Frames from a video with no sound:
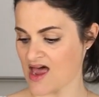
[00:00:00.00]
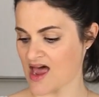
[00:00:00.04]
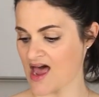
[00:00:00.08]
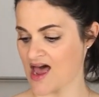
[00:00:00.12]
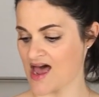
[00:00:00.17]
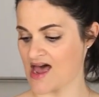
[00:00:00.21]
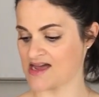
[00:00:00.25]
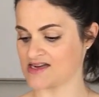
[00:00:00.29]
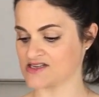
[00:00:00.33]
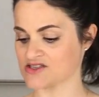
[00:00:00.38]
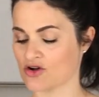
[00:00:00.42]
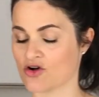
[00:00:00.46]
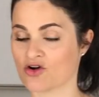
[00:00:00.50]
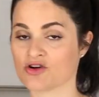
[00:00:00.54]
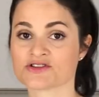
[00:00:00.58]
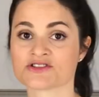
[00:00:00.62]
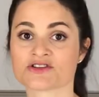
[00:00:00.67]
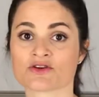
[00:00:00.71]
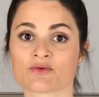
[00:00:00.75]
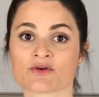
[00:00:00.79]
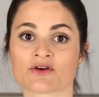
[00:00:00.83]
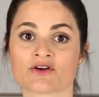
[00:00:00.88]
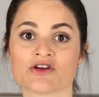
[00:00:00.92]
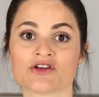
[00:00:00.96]
And
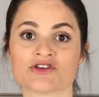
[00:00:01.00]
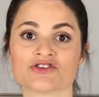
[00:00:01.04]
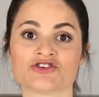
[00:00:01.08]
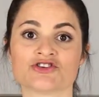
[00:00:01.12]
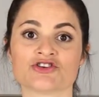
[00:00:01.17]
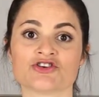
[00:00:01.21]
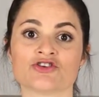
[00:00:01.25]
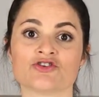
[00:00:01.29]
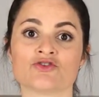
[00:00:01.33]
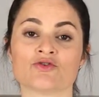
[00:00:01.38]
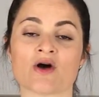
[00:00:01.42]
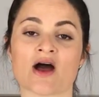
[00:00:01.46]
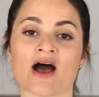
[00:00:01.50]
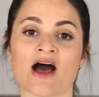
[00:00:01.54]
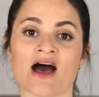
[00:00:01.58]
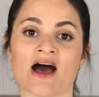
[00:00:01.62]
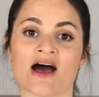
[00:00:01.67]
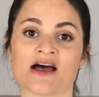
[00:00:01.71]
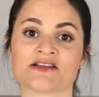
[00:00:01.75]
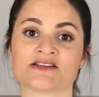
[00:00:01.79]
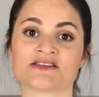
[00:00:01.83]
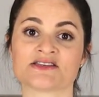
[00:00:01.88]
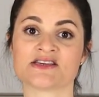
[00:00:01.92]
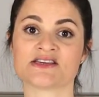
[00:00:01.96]
also we're going to do
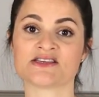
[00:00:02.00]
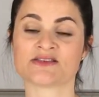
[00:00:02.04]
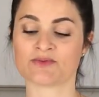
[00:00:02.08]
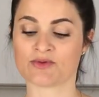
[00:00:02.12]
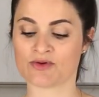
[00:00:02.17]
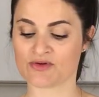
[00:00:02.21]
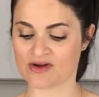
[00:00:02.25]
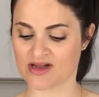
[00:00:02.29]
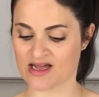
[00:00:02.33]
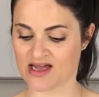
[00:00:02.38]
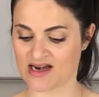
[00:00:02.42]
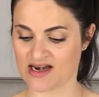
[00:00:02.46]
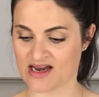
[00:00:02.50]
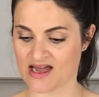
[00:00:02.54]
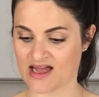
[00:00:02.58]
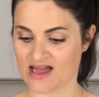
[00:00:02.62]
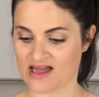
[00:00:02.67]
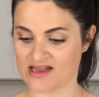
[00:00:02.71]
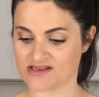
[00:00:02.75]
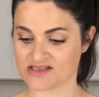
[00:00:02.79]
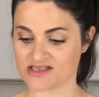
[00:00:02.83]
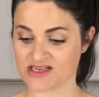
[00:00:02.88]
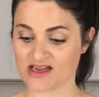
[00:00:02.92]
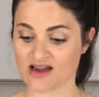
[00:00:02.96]
a teaspoon and a
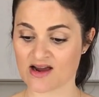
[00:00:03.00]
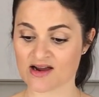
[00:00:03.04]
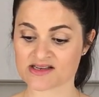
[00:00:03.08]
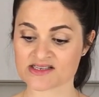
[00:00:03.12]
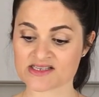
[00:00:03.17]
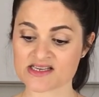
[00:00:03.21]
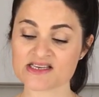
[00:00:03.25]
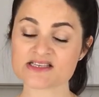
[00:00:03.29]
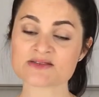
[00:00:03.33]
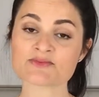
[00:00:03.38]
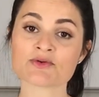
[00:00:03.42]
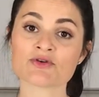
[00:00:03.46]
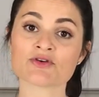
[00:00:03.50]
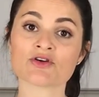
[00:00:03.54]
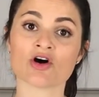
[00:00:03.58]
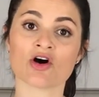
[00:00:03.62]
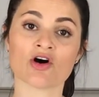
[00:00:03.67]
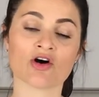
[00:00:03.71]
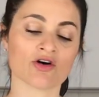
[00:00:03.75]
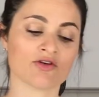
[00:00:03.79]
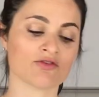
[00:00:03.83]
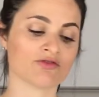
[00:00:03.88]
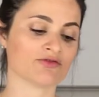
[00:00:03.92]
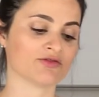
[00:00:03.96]
teaspoon
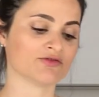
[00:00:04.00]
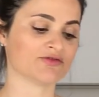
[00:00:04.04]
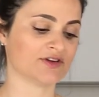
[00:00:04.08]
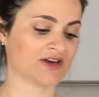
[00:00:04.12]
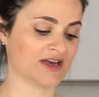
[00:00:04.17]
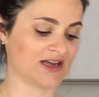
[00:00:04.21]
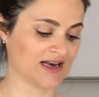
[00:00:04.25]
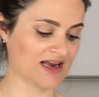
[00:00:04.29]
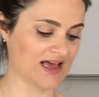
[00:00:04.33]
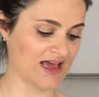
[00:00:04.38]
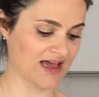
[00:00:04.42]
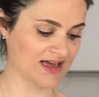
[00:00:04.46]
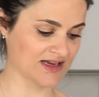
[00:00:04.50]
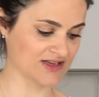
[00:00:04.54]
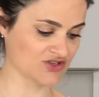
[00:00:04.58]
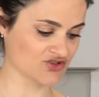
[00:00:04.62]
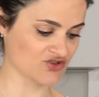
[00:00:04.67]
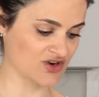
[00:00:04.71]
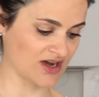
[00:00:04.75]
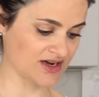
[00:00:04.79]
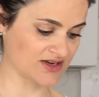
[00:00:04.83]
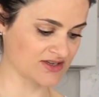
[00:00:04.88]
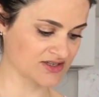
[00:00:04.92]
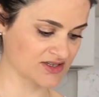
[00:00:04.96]
of vanilla
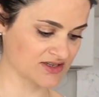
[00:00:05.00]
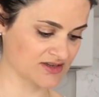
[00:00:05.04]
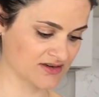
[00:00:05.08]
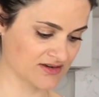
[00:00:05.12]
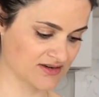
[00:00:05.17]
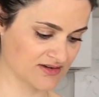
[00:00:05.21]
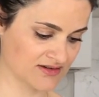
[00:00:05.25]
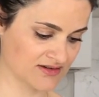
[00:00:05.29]
extract.